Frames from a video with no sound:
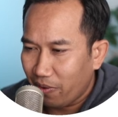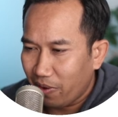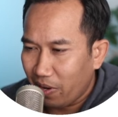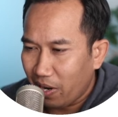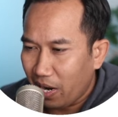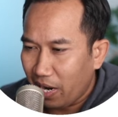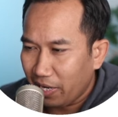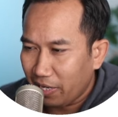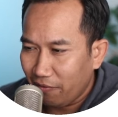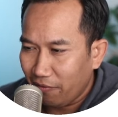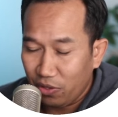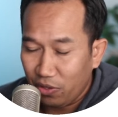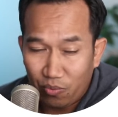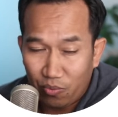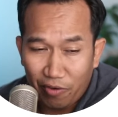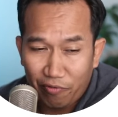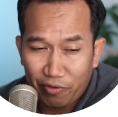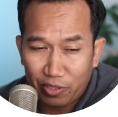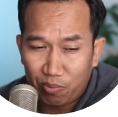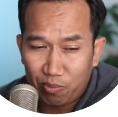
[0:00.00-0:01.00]
I give you the
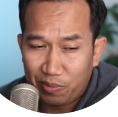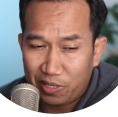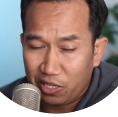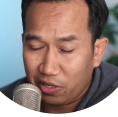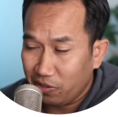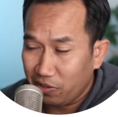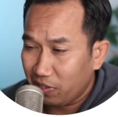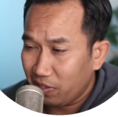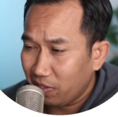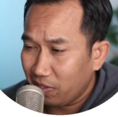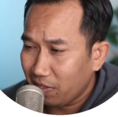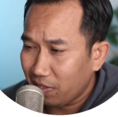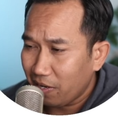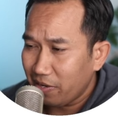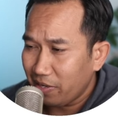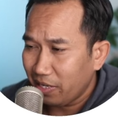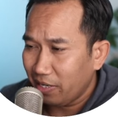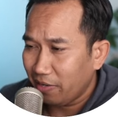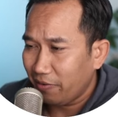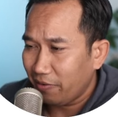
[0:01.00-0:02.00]
reference material to
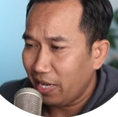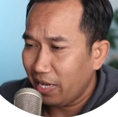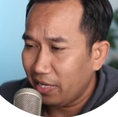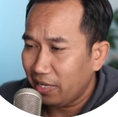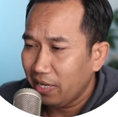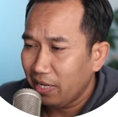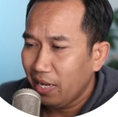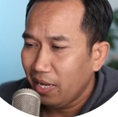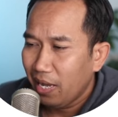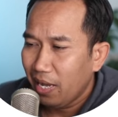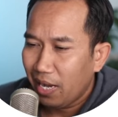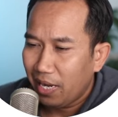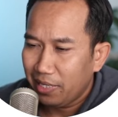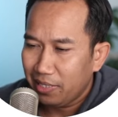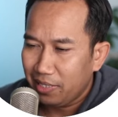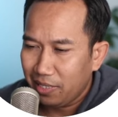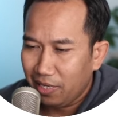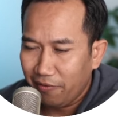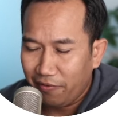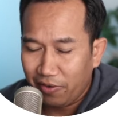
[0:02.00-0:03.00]
start? And again, I
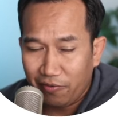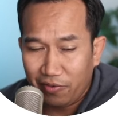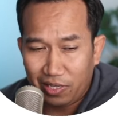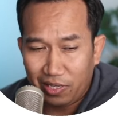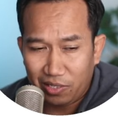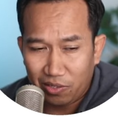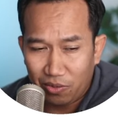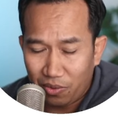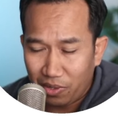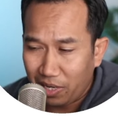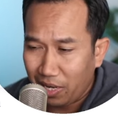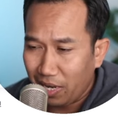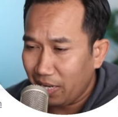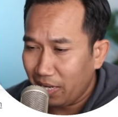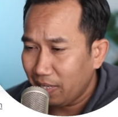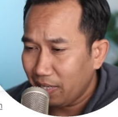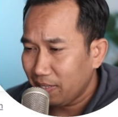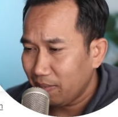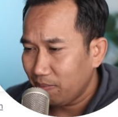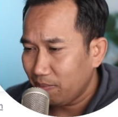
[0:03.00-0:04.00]
say if everything's
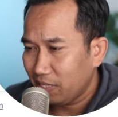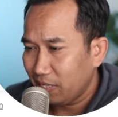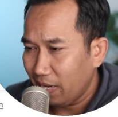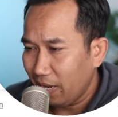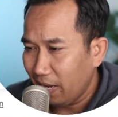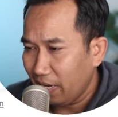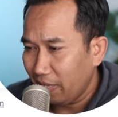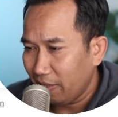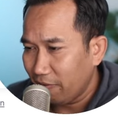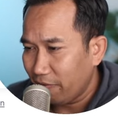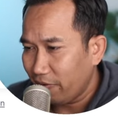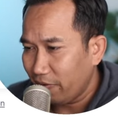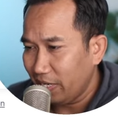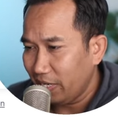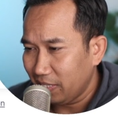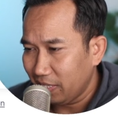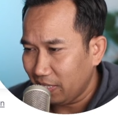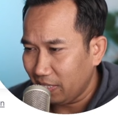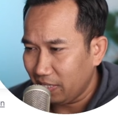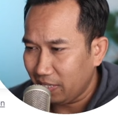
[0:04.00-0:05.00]
okay, say the
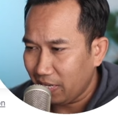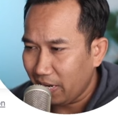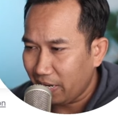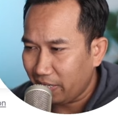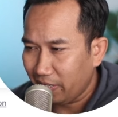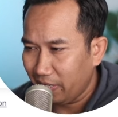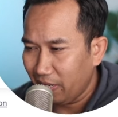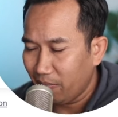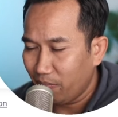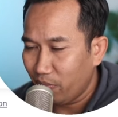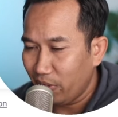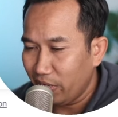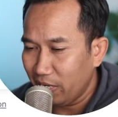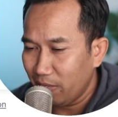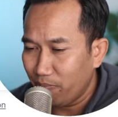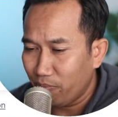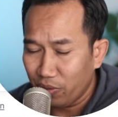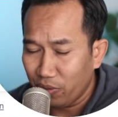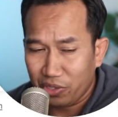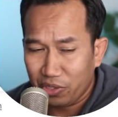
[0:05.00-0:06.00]
phrase exactly, I'm ready,
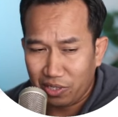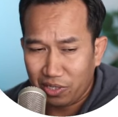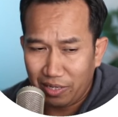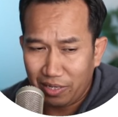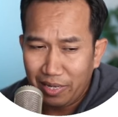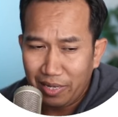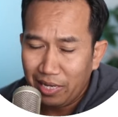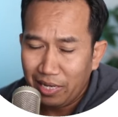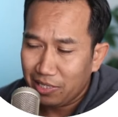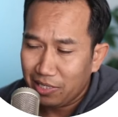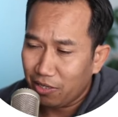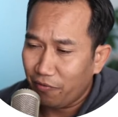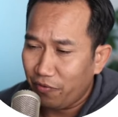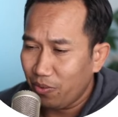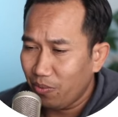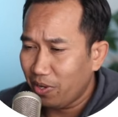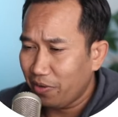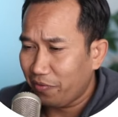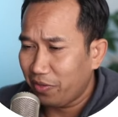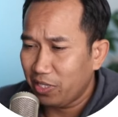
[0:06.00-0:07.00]
broski. So if you
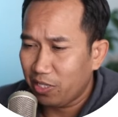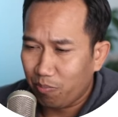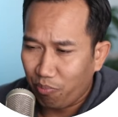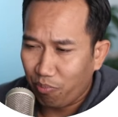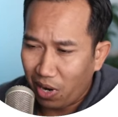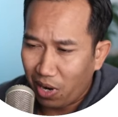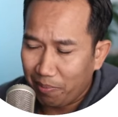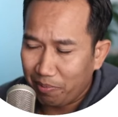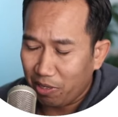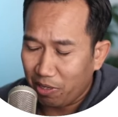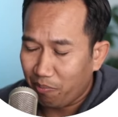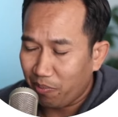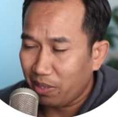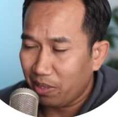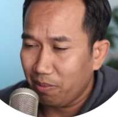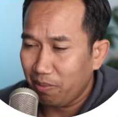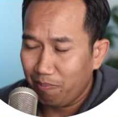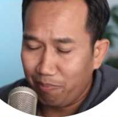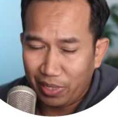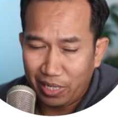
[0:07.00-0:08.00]
want this prompt, I'll
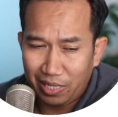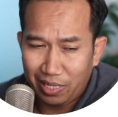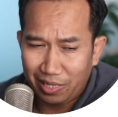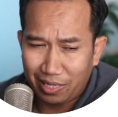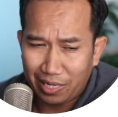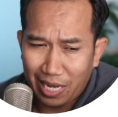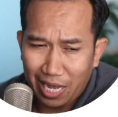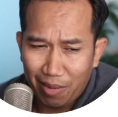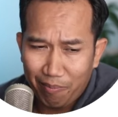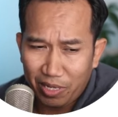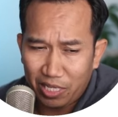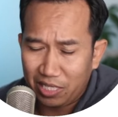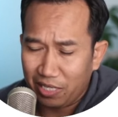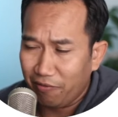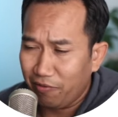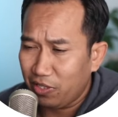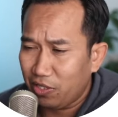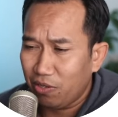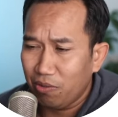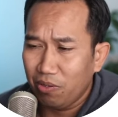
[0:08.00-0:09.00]
probably pin it in the comments. If
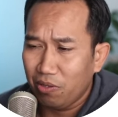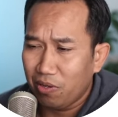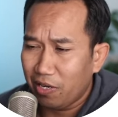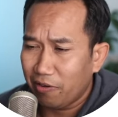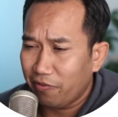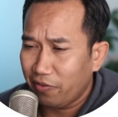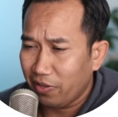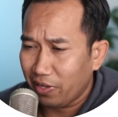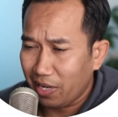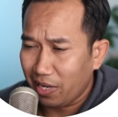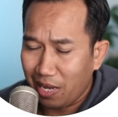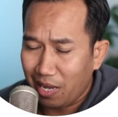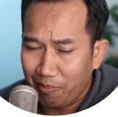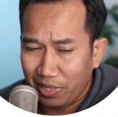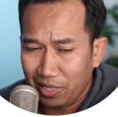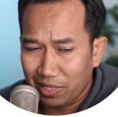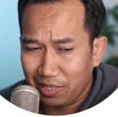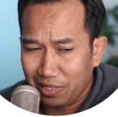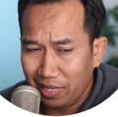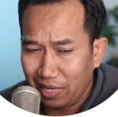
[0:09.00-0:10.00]
it's too long for the
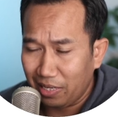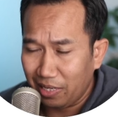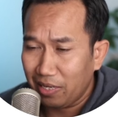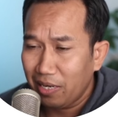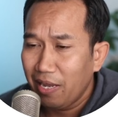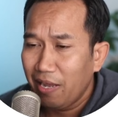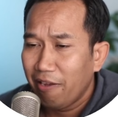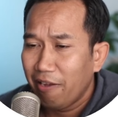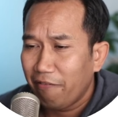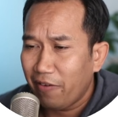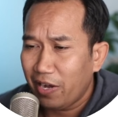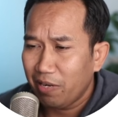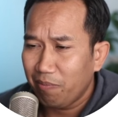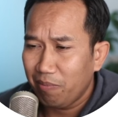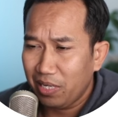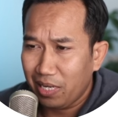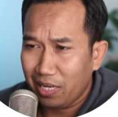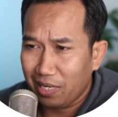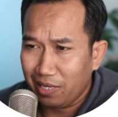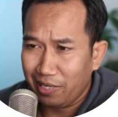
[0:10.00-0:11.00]
comments, then find
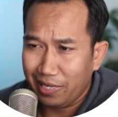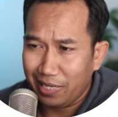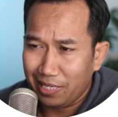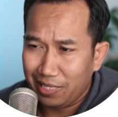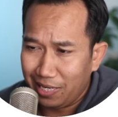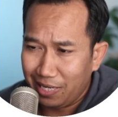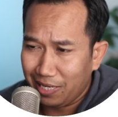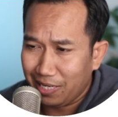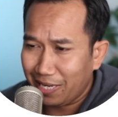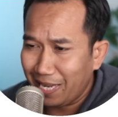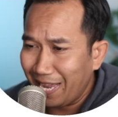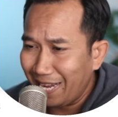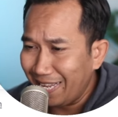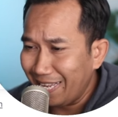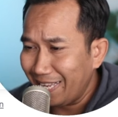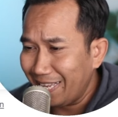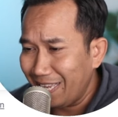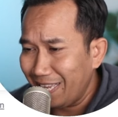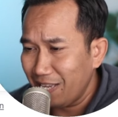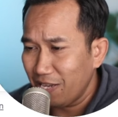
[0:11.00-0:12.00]
me on LinkedIn, Kenny
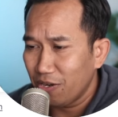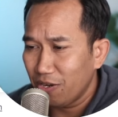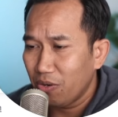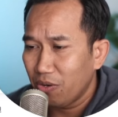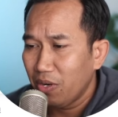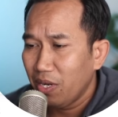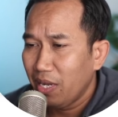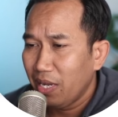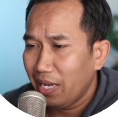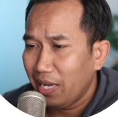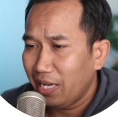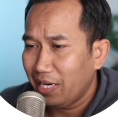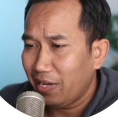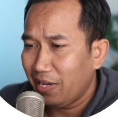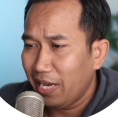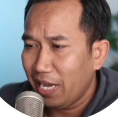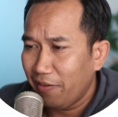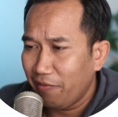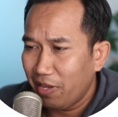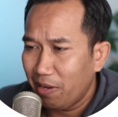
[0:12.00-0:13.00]
Keogh, and I'll
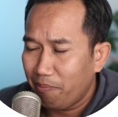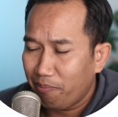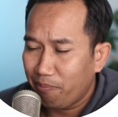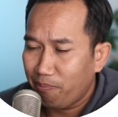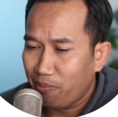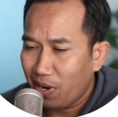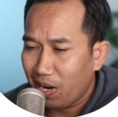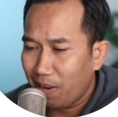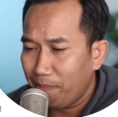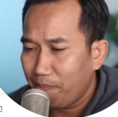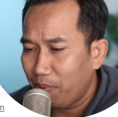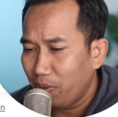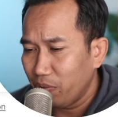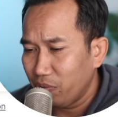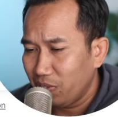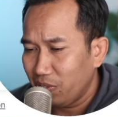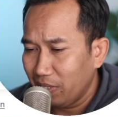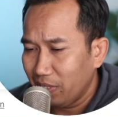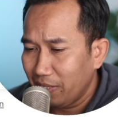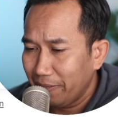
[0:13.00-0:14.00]
have that prompt
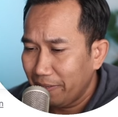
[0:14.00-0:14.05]
posted.